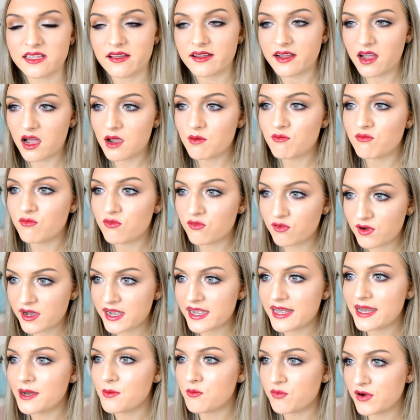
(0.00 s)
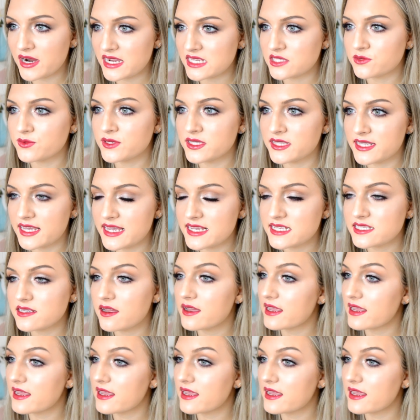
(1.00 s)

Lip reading: Like, I'm really impressed with this.